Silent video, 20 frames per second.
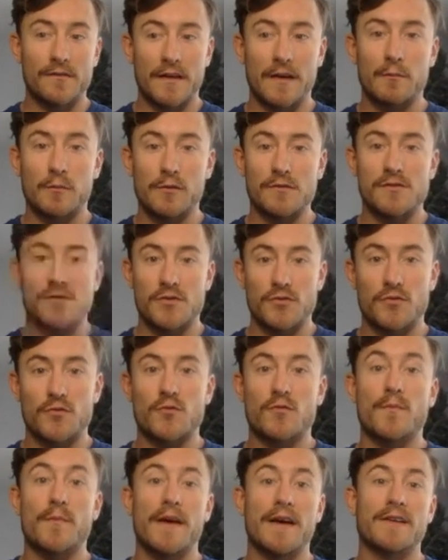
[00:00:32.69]
able
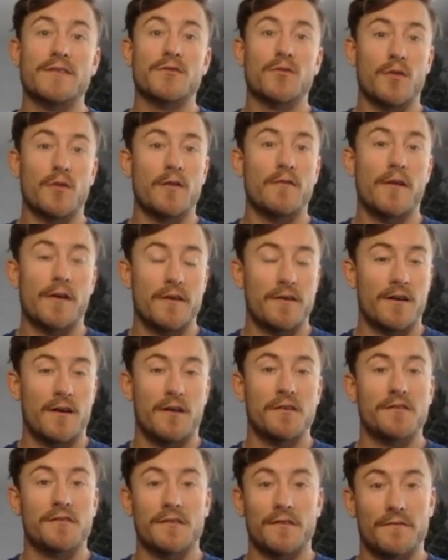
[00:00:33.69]
to make
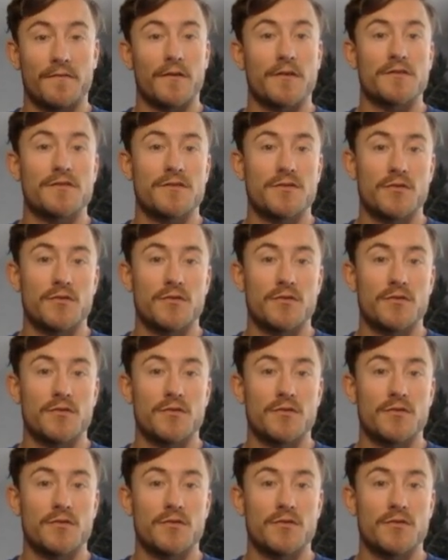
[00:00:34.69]
$1,200 in the first